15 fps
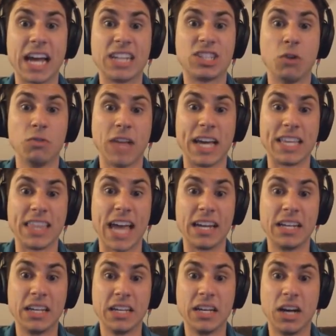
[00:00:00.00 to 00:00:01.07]
I don't like
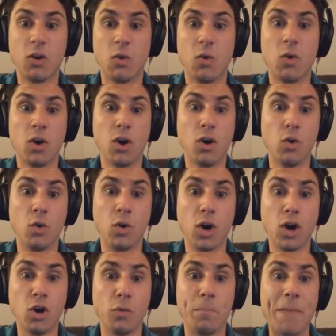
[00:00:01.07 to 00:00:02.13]
that. Ooh, ooh,
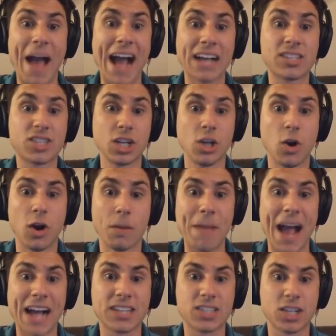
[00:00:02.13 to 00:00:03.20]
ooh. Bags galore.
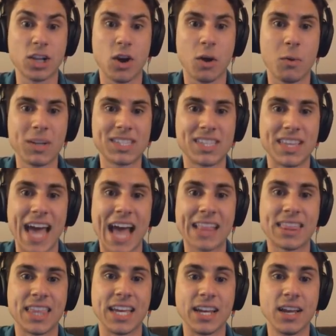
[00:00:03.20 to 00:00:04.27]
Bags galore. What's
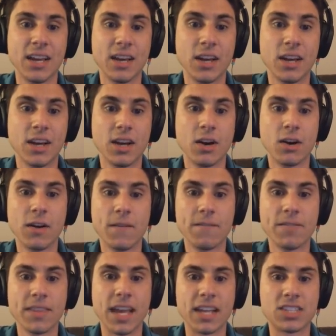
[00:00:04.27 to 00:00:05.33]
that thing?
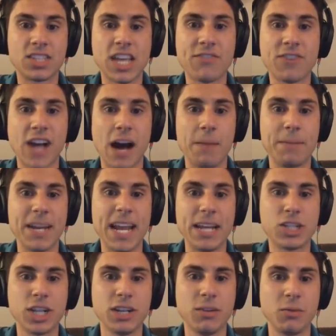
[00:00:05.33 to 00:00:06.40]
A safe
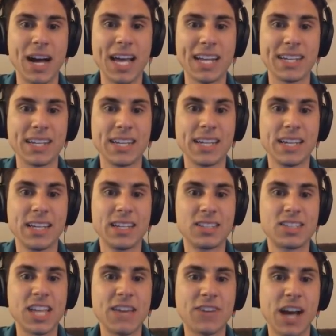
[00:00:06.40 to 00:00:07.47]
combination? What?
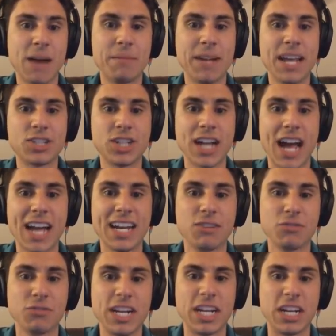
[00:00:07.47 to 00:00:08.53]
Safe combination. I
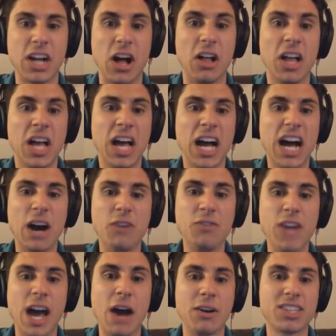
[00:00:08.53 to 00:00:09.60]
didn't read it all. Oh,
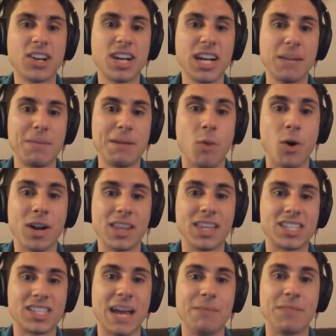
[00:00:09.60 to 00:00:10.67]
no. Is there going to be more to
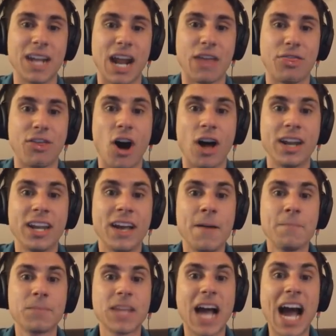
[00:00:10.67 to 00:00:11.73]
this game than I thought?
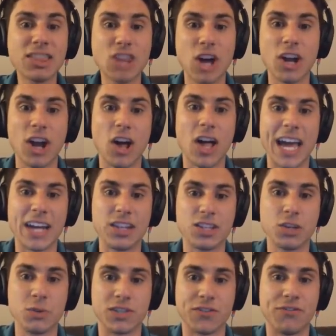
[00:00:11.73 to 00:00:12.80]
I thought all I had to
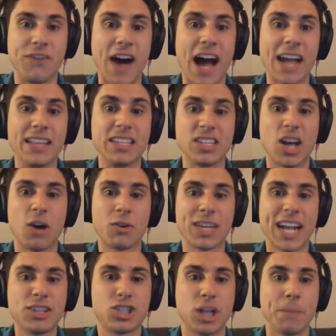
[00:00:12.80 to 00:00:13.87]
do was find these. Oh, can
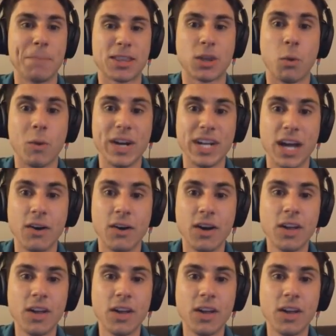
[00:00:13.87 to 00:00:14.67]
I jump out the window?